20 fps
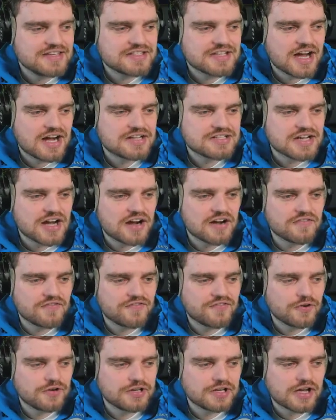cards aren't
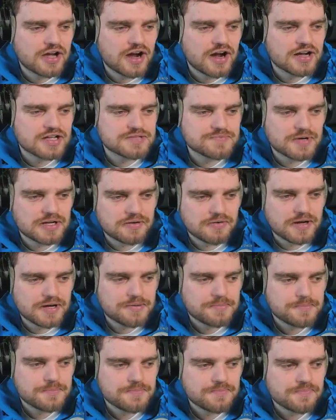fun cards, by the way.
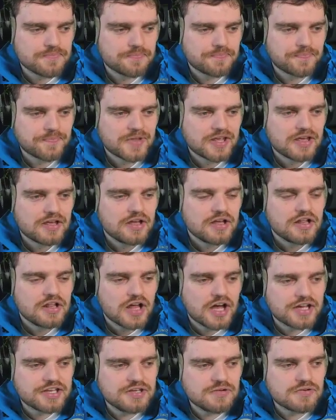
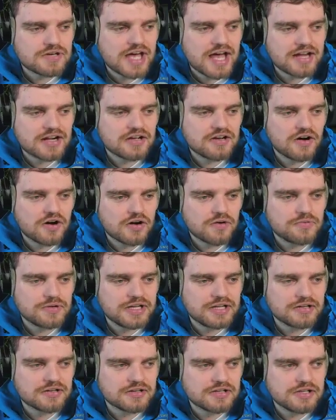You can't cook with
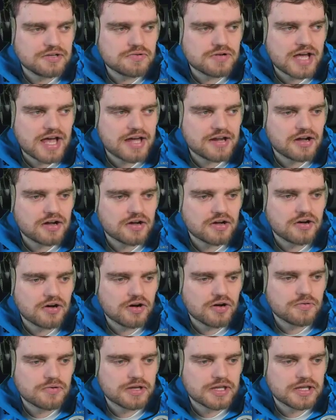either. You cannot
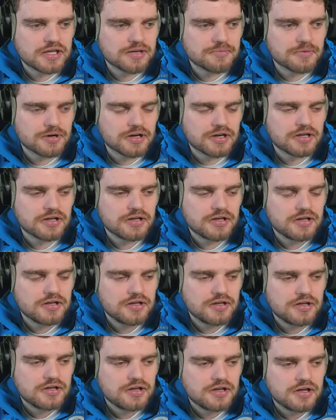cook with Keegan Murray.
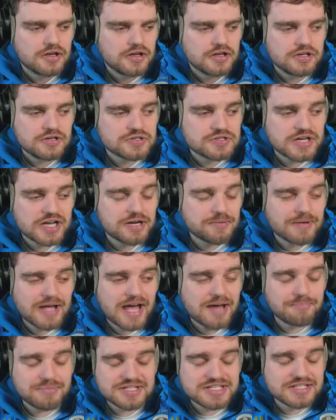You straight up
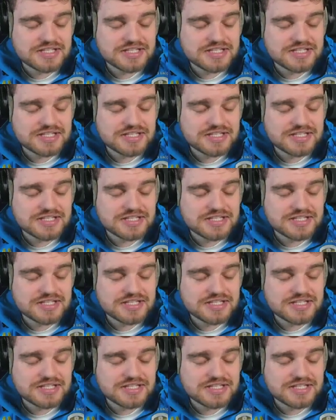can't because he